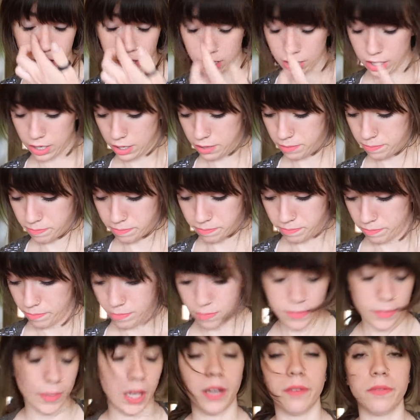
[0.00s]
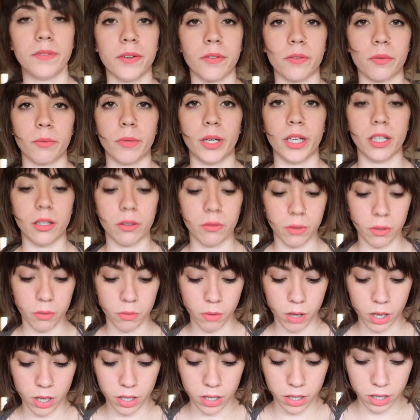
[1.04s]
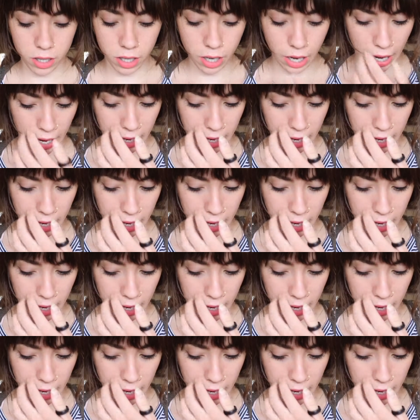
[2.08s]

I've never made it with water.